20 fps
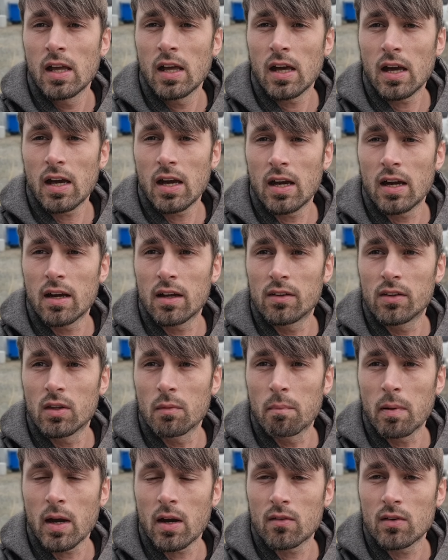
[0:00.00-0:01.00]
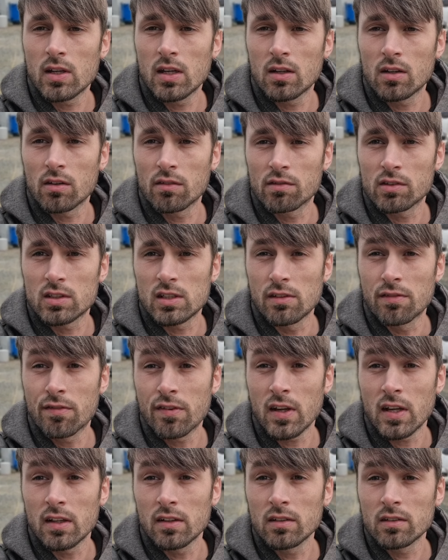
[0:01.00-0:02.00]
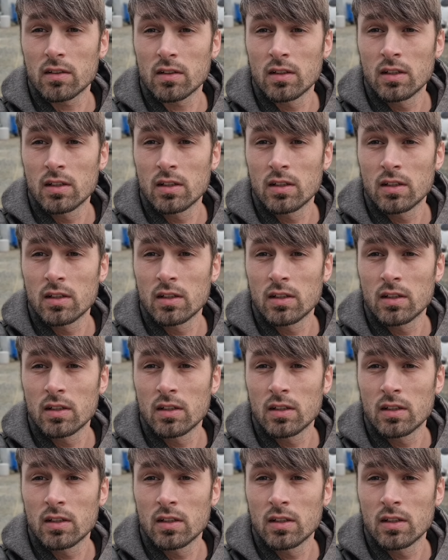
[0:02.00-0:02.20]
and the battery had obviously failed